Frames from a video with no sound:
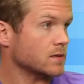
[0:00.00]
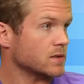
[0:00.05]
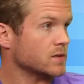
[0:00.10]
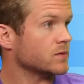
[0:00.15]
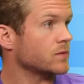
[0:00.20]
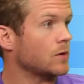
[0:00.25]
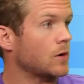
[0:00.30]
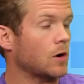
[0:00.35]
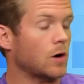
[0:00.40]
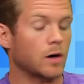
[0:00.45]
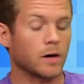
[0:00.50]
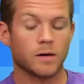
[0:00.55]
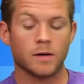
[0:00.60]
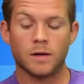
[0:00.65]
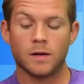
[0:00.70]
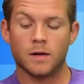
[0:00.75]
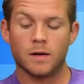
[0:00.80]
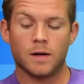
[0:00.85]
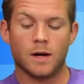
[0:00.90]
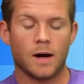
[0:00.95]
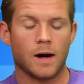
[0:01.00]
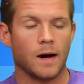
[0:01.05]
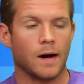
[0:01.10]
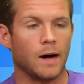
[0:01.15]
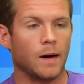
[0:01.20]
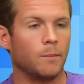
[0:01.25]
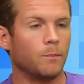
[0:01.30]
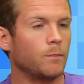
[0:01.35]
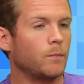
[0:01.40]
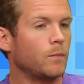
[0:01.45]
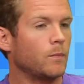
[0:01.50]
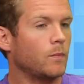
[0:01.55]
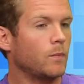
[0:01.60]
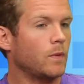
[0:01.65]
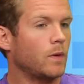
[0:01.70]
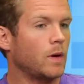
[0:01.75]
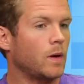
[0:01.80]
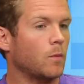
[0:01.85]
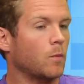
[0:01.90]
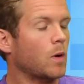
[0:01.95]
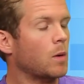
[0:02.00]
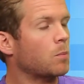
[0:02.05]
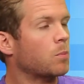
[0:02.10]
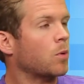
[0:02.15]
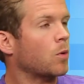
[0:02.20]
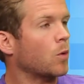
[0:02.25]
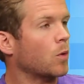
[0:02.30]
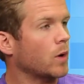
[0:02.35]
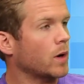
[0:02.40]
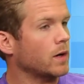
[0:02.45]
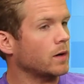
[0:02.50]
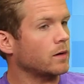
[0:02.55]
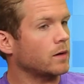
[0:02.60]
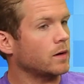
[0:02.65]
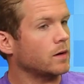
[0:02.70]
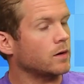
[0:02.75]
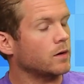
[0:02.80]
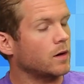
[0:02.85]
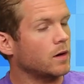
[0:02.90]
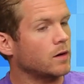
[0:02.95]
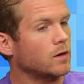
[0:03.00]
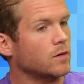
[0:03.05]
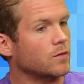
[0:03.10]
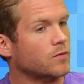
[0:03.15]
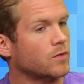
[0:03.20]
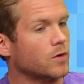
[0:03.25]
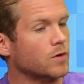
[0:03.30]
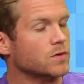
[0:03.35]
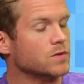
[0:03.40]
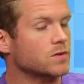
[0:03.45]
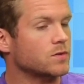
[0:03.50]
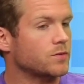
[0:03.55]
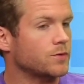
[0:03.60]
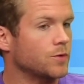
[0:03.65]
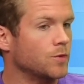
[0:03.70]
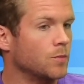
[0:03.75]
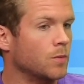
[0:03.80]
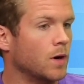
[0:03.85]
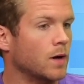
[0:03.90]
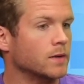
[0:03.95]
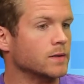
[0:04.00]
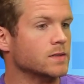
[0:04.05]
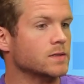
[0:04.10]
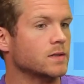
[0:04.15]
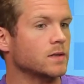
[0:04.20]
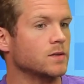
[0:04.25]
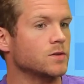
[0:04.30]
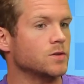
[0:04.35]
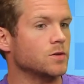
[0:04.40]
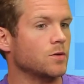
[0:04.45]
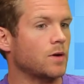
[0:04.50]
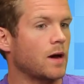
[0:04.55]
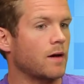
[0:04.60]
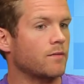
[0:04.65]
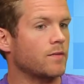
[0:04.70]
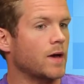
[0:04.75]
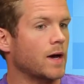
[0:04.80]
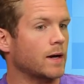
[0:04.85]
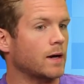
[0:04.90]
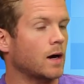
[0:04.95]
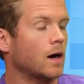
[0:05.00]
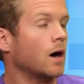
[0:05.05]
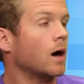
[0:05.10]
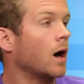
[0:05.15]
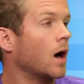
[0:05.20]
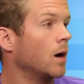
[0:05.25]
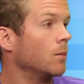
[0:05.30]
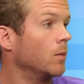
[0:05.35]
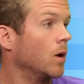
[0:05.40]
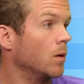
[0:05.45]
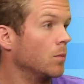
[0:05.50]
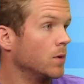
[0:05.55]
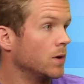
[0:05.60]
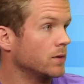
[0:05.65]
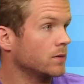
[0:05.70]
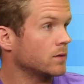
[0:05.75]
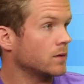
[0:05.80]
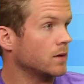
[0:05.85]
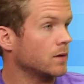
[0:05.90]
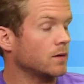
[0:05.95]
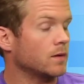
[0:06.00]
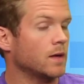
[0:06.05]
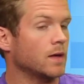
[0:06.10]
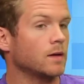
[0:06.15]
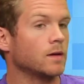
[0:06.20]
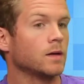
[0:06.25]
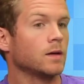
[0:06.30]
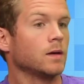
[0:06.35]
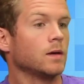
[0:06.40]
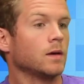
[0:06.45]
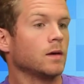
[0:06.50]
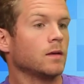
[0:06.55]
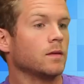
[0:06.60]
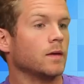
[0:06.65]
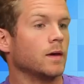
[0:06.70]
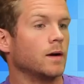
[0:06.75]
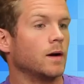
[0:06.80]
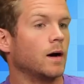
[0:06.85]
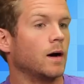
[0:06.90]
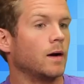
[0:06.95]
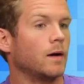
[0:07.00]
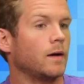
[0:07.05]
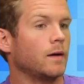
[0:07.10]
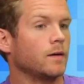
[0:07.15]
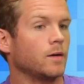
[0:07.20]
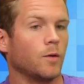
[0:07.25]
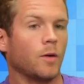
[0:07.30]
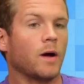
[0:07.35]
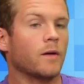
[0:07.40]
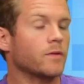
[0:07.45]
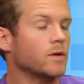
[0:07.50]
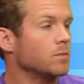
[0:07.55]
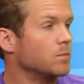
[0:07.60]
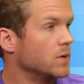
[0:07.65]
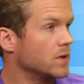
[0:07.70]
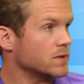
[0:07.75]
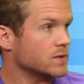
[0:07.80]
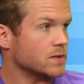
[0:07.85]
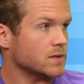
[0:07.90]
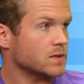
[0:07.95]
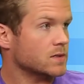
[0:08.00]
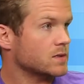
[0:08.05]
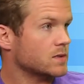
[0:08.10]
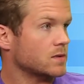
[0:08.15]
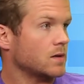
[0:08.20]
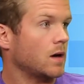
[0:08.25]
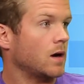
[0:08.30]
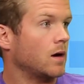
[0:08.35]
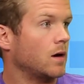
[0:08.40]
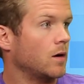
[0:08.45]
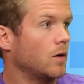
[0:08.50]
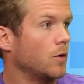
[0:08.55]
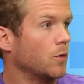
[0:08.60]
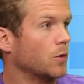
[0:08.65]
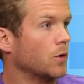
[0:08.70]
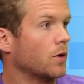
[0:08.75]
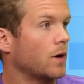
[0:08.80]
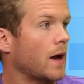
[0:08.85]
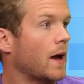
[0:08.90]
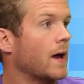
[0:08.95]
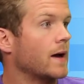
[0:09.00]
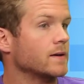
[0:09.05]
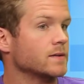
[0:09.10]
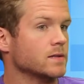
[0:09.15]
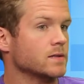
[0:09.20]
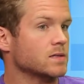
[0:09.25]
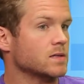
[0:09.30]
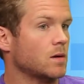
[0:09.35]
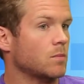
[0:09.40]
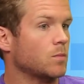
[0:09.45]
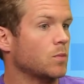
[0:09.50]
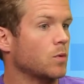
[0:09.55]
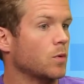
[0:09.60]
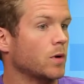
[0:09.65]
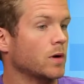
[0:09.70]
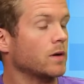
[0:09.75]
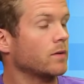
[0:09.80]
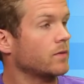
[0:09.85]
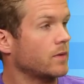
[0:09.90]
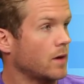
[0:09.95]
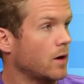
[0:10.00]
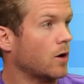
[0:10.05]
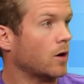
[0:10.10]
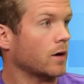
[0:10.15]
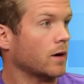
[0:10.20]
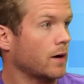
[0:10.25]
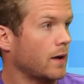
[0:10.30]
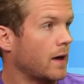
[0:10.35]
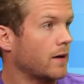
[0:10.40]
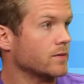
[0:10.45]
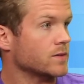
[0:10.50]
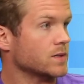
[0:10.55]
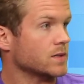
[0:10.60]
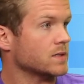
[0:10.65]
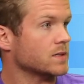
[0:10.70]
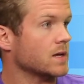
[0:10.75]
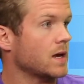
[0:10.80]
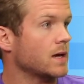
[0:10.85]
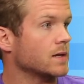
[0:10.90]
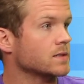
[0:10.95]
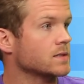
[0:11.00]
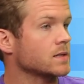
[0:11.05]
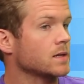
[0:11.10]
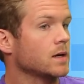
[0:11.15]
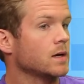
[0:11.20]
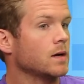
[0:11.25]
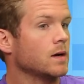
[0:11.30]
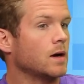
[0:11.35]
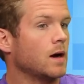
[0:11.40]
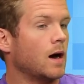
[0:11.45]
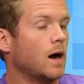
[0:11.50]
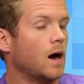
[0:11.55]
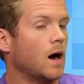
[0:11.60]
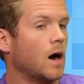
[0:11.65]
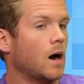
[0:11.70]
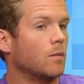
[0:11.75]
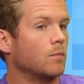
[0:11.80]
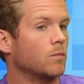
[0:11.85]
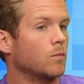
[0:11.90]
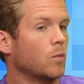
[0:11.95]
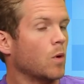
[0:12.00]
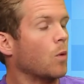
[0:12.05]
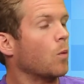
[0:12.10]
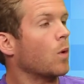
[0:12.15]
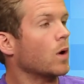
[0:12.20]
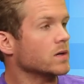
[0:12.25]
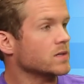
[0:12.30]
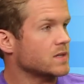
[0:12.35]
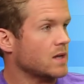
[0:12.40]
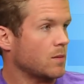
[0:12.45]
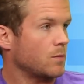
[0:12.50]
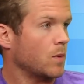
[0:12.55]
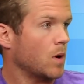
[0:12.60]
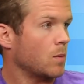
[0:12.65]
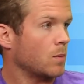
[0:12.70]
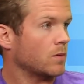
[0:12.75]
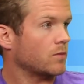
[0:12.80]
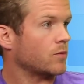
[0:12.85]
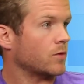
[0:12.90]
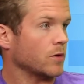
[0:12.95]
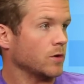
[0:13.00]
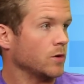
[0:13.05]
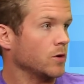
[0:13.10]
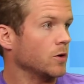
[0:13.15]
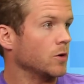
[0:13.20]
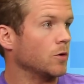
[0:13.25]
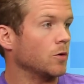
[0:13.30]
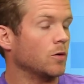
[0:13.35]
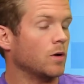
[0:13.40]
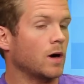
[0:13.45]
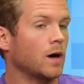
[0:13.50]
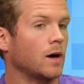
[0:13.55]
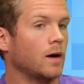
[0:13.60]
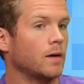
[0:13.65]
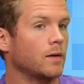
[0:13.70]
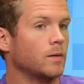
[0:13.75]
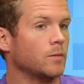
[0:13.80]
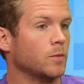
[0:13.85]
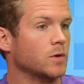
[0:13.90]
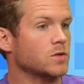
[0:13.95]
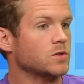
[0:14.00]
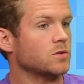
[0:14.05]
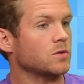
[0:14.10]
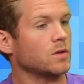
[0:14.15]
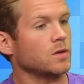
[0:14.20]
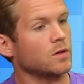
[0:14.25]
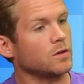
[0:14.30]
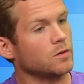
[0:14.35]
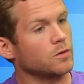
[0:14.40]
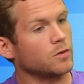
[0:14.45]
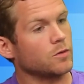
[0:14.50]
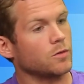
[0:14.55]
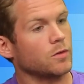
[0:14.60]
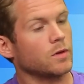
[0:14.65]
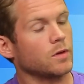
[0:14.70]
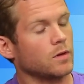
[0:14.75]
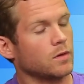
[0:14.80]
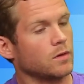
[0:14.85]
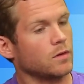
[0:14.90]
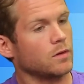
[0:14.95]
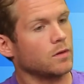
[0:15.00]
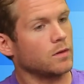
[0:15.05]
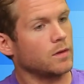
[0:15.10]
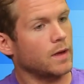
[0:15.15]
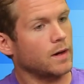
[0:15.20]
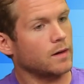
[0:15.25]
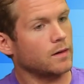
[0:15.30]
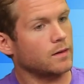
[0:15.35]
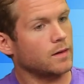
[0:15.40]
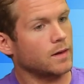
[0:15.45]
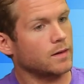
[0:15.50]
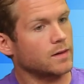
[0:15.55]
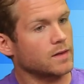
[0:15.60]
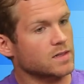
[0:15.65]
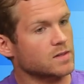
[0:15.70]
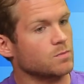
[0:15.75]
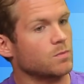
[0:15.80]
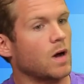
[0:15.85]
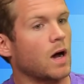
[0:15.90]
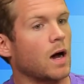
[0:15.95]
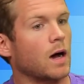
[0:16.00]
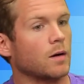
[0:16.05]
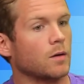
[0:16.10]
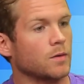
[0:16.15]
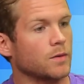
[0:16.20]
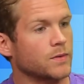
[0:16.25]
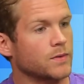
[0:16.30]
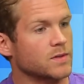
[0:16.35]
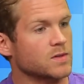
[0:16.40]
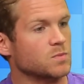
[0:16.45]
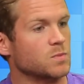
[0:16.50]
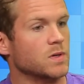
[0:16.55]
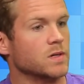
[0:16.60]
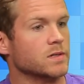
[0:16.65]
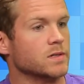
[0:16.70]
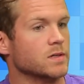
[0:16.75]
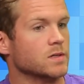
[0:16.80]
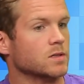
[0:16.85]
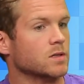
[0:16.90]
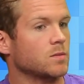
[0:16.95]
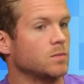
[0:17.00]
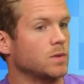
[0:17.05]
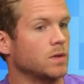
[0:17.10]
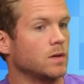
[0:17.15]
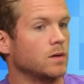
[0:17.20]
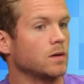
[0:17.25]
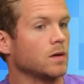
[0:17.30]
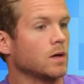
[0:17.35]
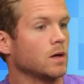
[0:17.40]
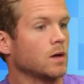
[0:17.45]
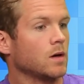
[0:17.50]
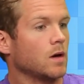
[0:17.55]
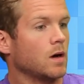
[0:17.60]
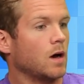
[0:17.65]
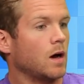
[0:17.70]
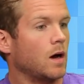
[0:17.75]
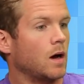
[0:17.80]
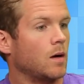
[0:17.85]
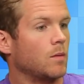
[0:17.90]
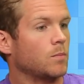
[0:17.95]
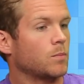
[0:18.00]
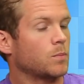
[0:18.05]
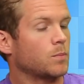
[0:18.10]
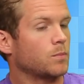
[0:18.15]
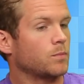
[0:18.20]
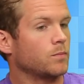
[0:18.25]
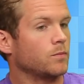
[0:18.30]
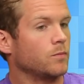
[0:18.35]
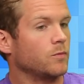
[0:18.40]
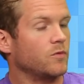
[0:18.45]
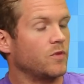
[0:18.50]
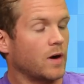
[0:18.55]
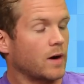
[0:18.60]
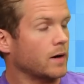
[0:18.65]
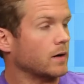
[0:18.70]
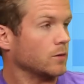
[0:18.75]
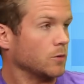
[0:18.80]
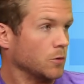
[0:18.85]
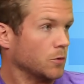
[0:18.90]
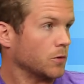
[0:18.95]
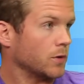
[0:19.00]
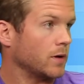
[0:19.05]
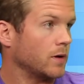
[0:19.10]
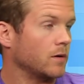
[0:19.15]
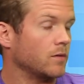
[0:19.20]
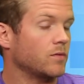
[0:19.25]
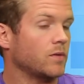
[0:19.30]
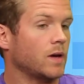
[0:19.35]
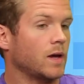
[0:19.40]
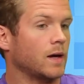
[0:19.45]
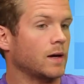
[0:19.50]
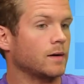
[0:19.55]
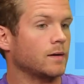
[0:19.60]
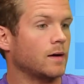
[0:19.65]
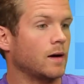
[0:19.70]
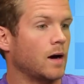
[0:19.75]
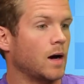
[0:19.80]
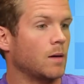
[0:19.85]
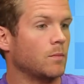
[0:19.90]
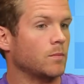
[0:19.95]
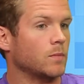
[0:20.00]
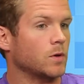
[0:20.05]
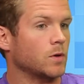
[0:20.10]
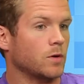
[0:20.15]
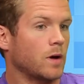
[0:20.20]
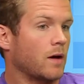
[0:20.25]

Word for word: thus far. At what point in your first few months did you have that aha moment that every business owner has at some point if they are going to have success? What was that moment for you in which you knew that this model, that this business could be very lucrative and you'd